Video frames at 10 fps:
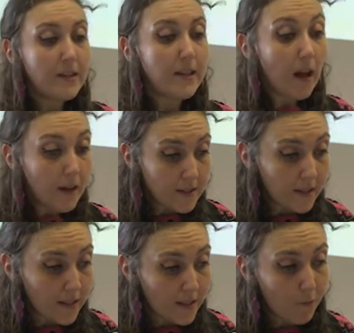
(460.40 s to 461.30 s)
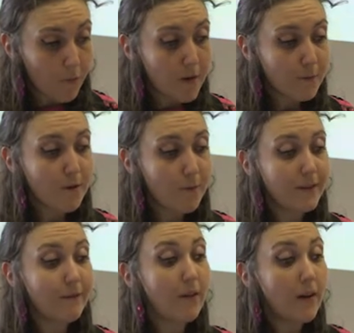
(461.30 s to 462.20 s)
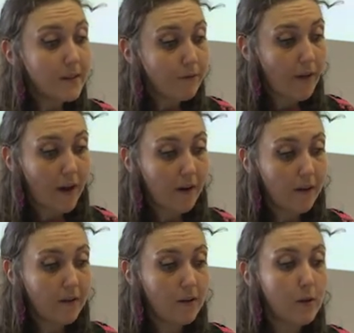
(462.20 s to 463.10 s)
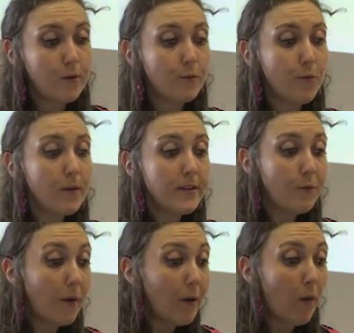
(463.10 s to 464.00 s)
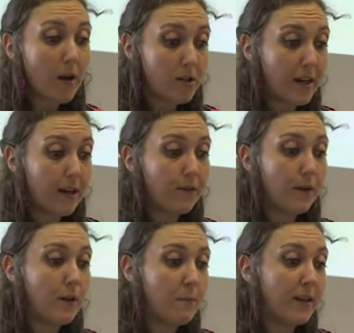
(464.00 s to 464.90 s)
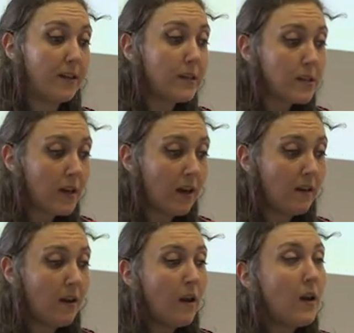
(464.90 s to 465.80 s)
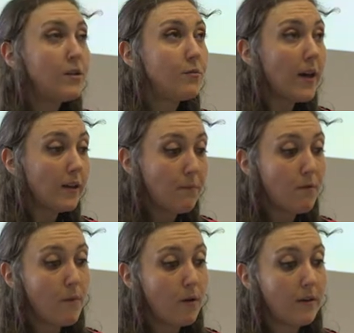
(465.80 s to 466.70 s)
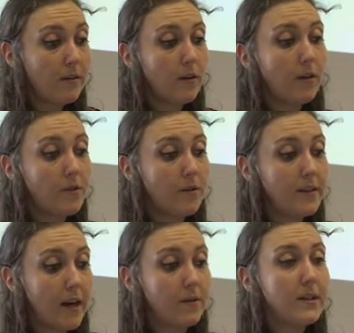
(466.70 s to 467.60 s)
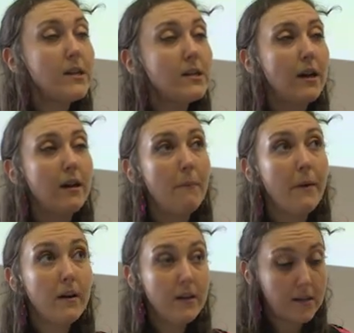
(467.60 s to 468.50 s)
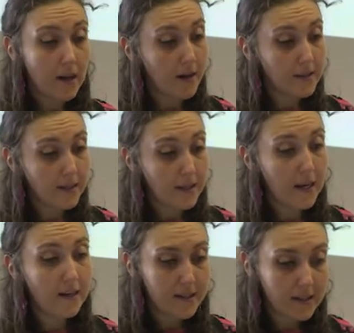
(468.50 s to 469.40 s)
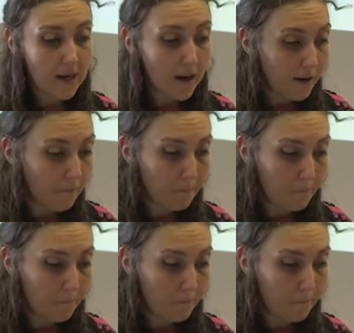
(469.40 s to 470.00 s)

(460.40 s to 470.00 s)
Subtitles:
To Huxley, Wordsworth was a falsifier whose rosy whitewashing of the human condition directly promoted the cultural degradation apparent to Huxley in his day.